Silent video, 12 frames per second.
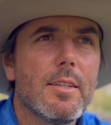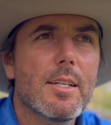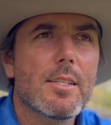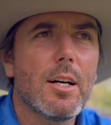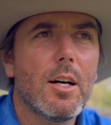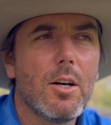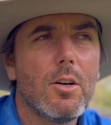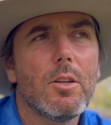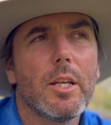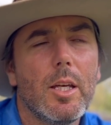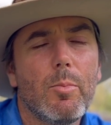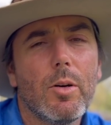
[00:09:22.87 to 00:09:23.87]
there's a whole
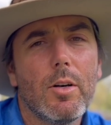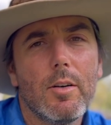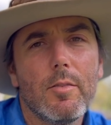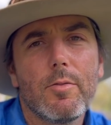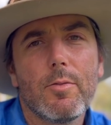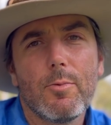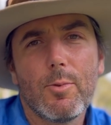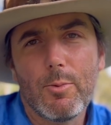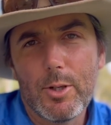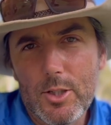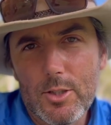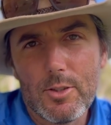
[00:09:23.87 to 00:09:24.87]
heap of what
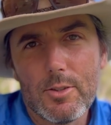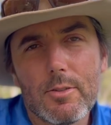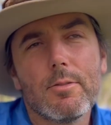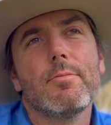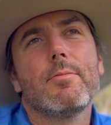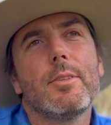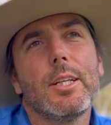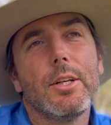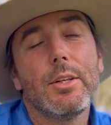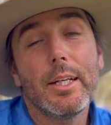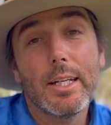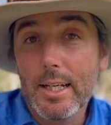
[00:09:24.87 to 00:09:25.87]
we call, you
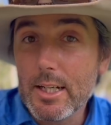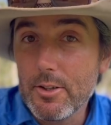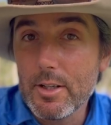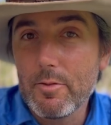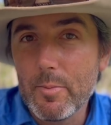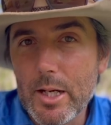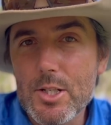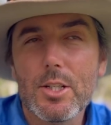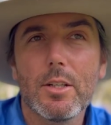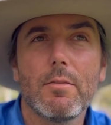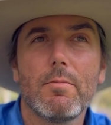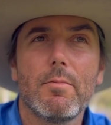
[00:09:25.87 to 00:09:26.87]
know, inaccurate
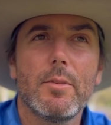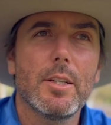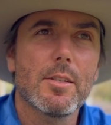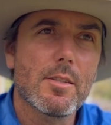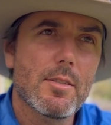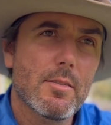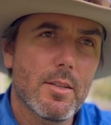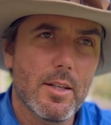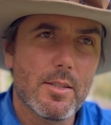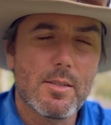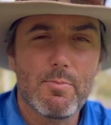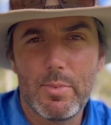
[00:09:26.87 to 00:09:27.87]
information.
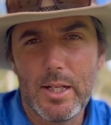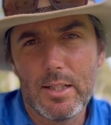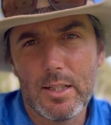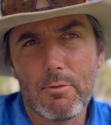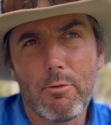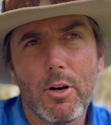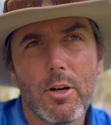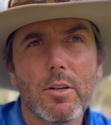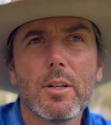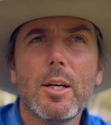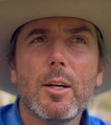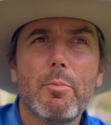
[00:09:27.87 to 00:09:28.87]
It's blatantly
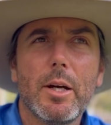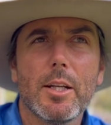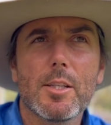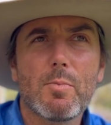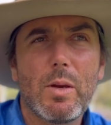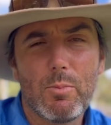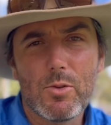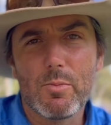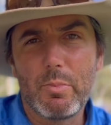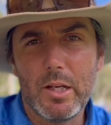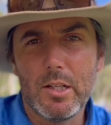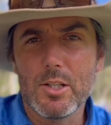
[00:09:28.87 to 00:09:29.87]
wrong, but it's people's
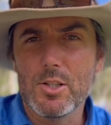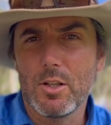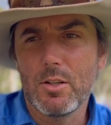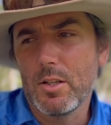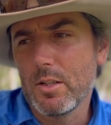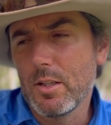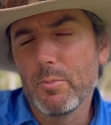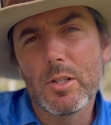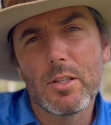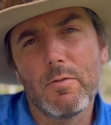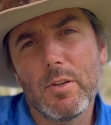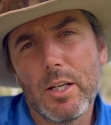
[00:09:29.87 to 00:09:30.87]
opinions on the
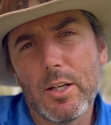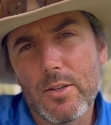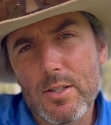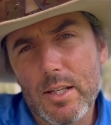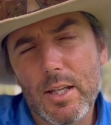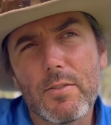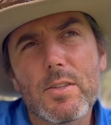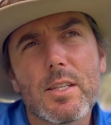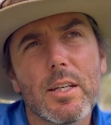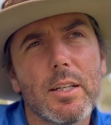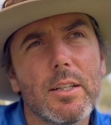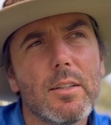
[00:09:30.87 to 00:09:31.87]
limited videos that they've
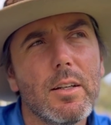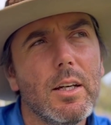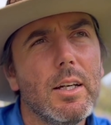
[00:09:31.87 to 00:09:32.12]
seen.